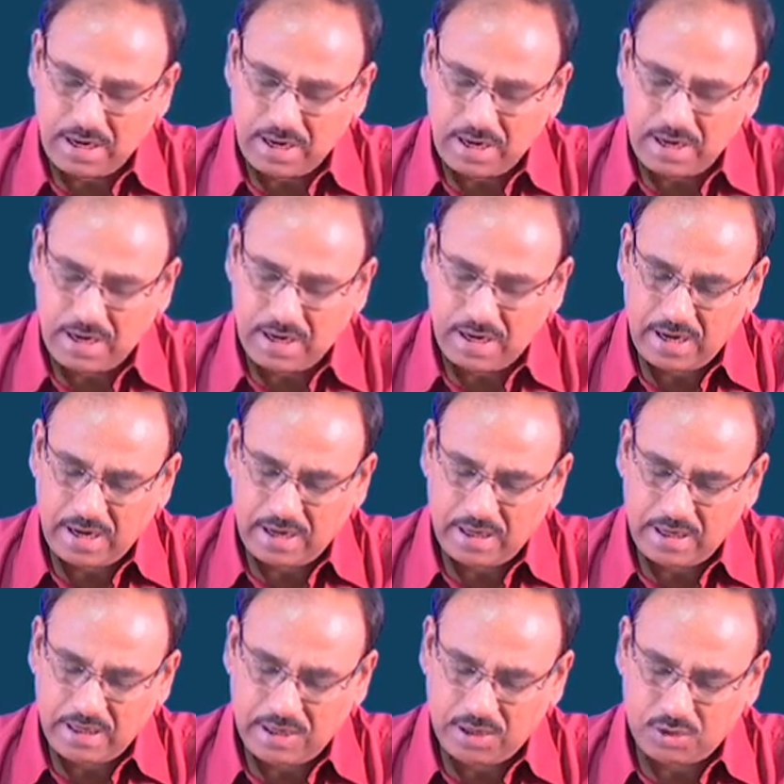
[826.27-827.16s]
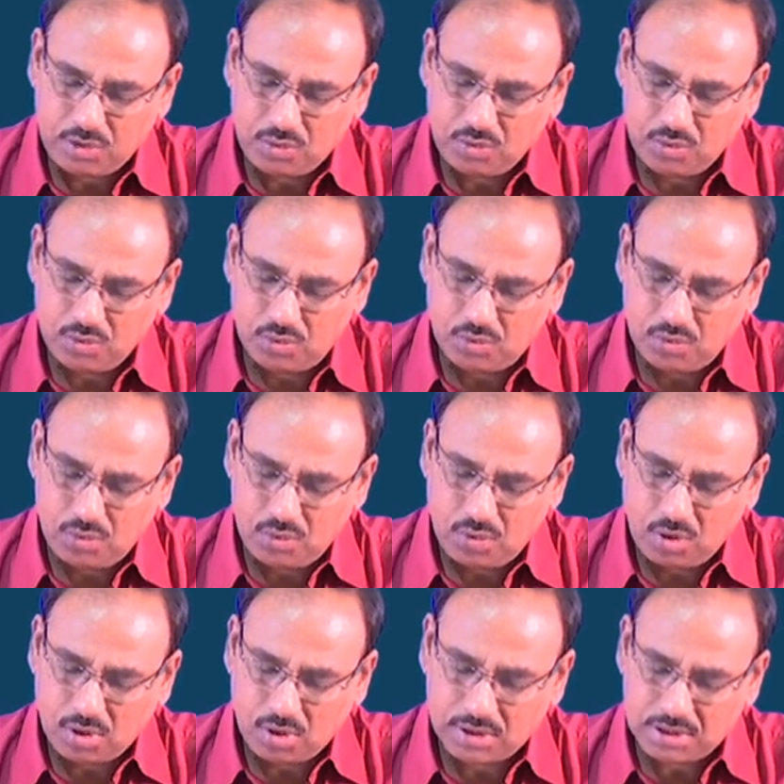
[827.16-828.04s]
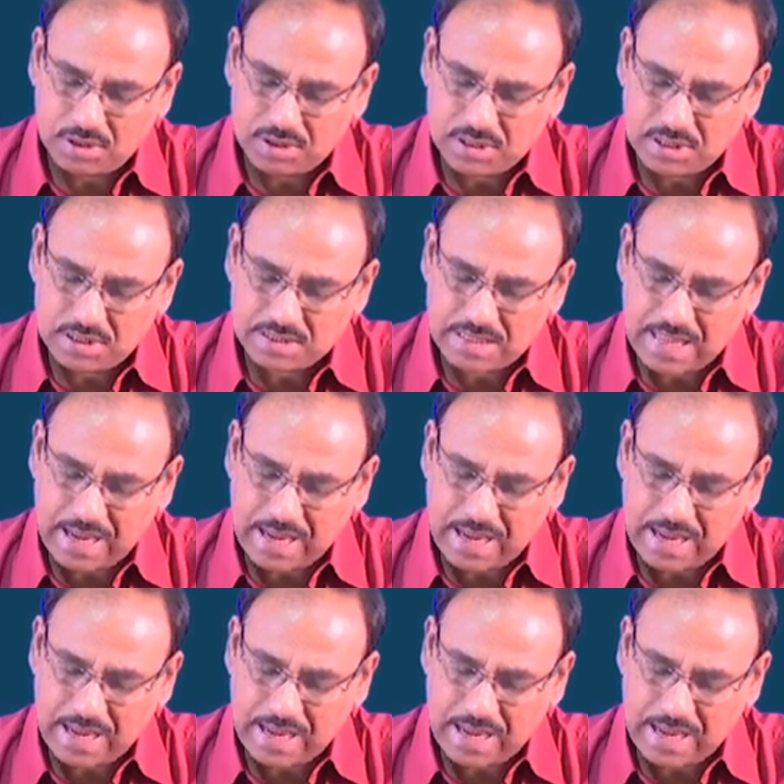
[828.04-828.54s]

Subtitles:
AE2, or this is